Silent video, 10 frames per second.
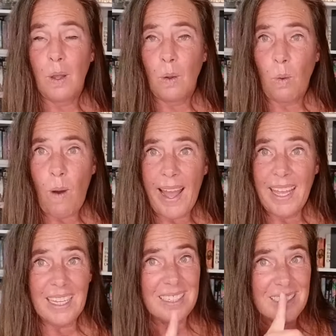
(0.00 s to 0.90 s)

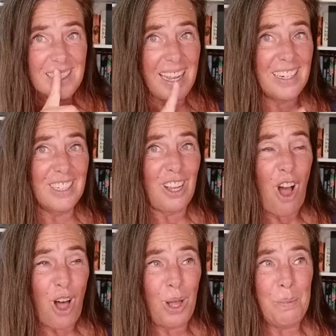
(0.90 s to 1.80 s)
quiet and
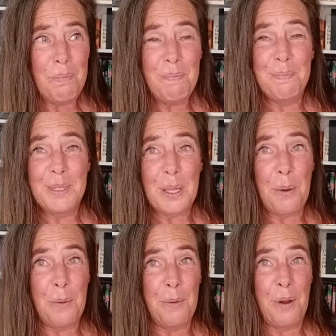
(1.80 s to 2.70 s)
calm.
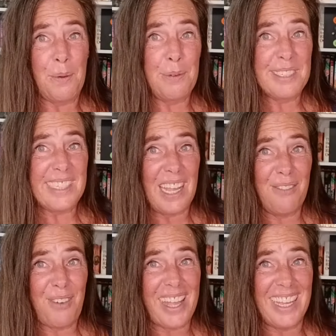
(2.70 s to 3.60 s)
So we'll see
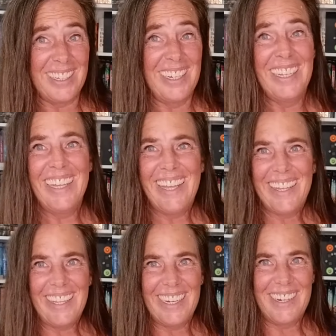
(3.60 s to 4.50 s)
if I can
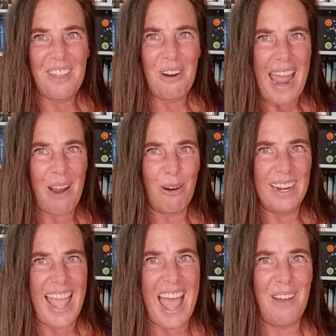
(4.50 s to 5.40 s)
get another hour
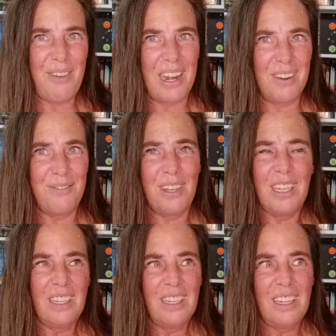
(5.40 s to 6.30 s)
and a half out of
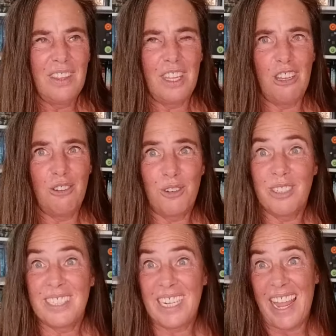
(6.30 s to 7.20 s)
the
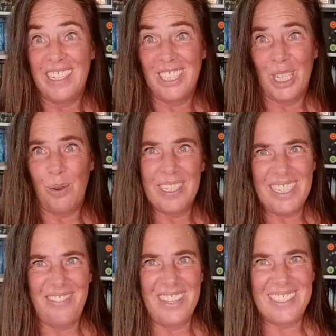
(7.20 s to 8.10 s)
universe today to
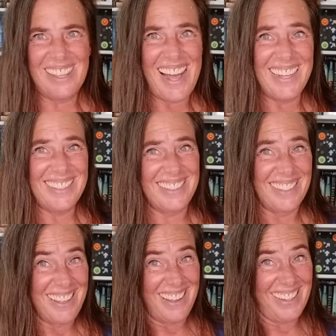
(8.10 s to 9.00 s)
attend this class.
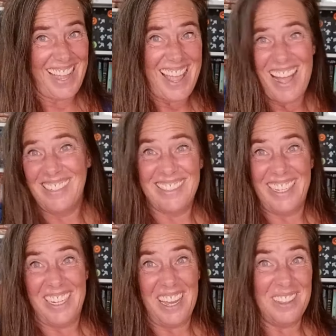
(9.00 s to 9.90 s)
Okay, I'll
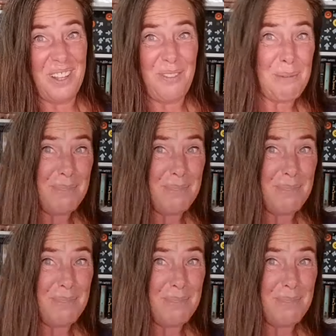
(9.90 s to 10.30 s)
see you on the flip